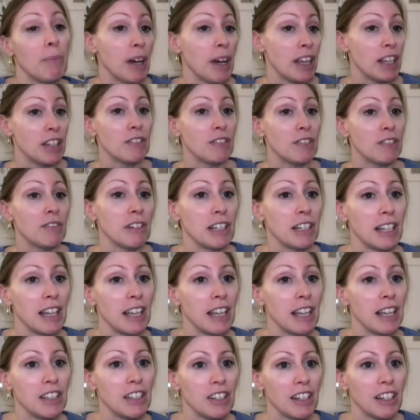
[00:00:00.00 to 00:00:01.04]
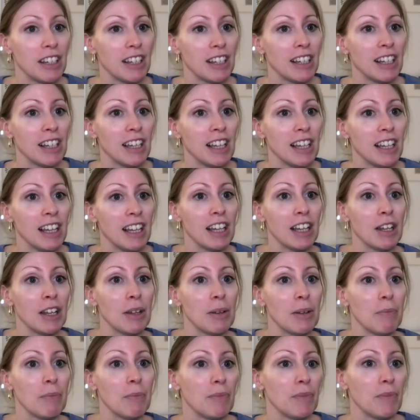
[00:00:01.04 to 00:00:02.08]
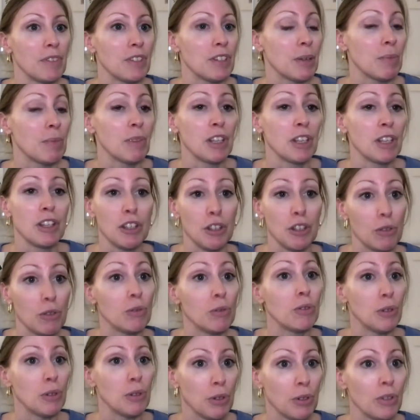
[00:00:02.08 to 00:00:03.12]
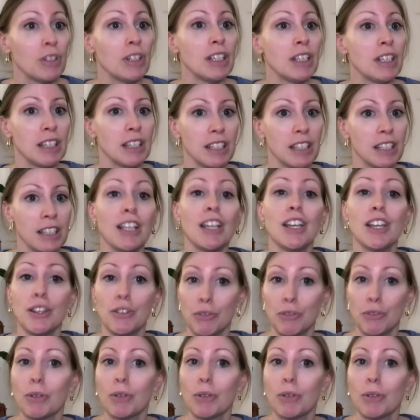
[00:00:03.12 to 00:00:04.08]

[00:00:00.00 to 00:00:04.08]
by its very nature um, something that you could indeed